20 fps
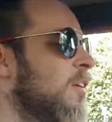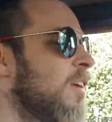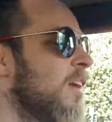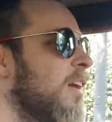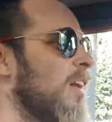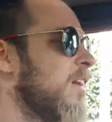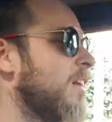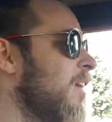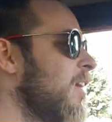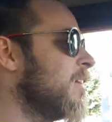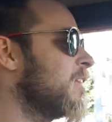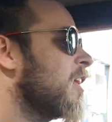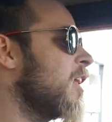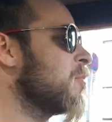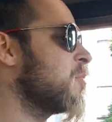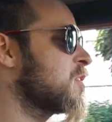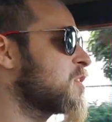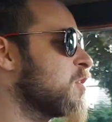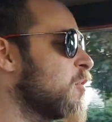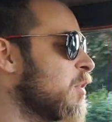and I'll
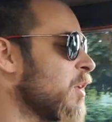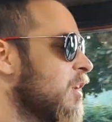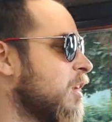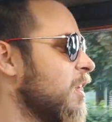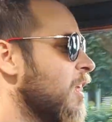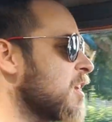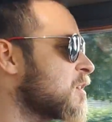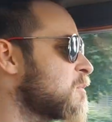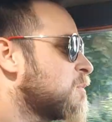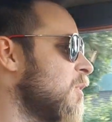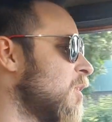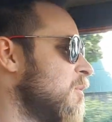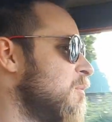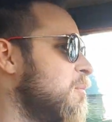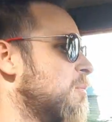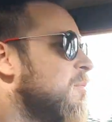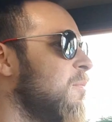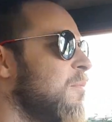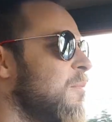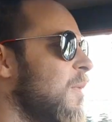be seeing you in the next one.
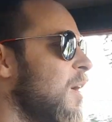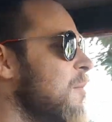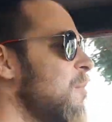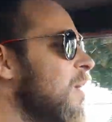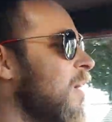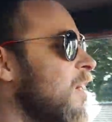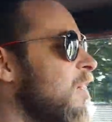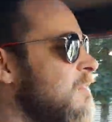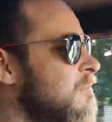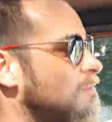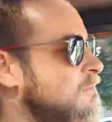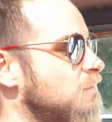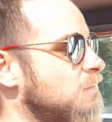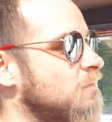Bye bye.